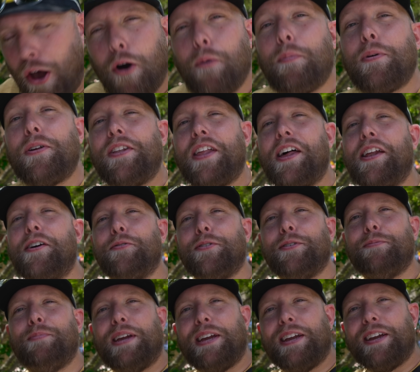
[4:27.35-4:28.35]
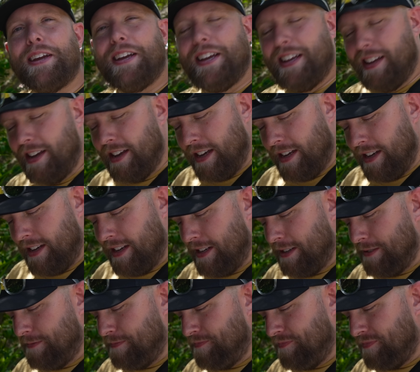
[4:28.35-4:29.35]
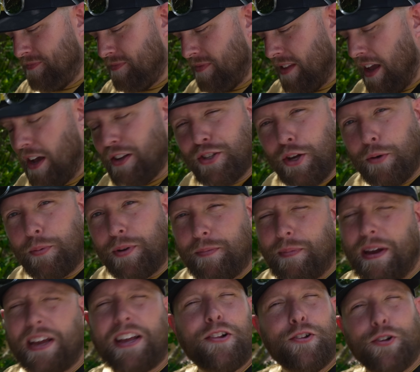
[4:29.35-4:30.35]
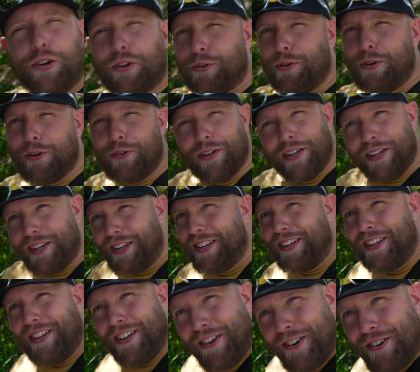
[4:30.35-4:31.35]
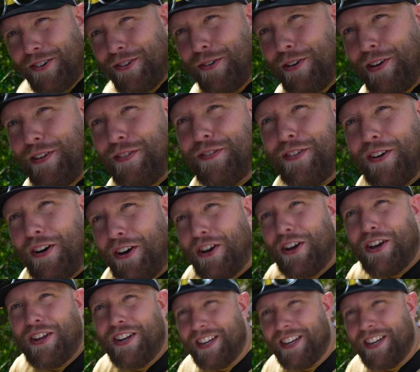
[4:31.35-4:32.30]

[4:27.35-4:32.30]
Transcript: hoping that it would be. I was hoping to make it look really, really fun.